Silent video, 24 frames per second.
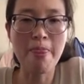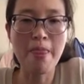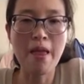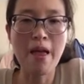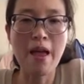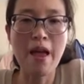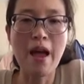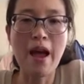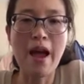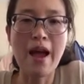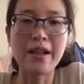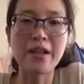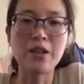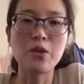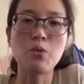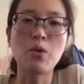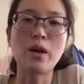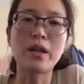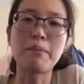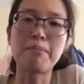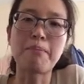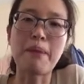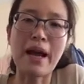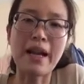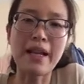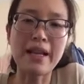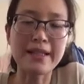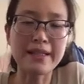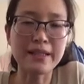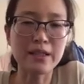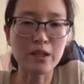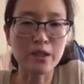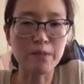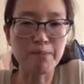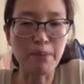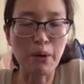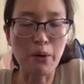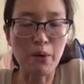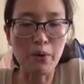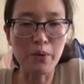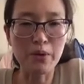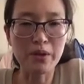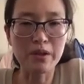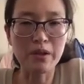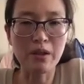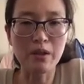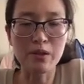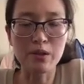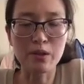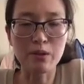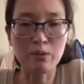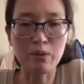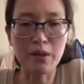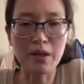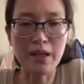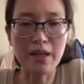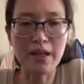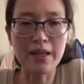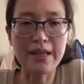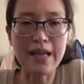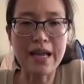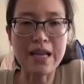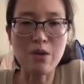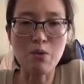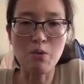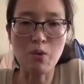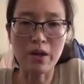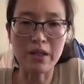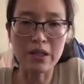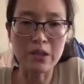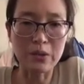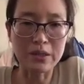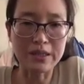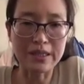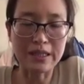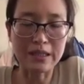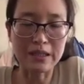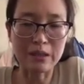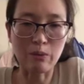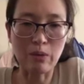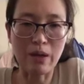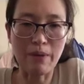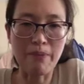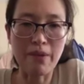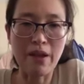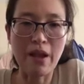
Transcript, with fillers: And you want to balance both or three, then you want to use this one.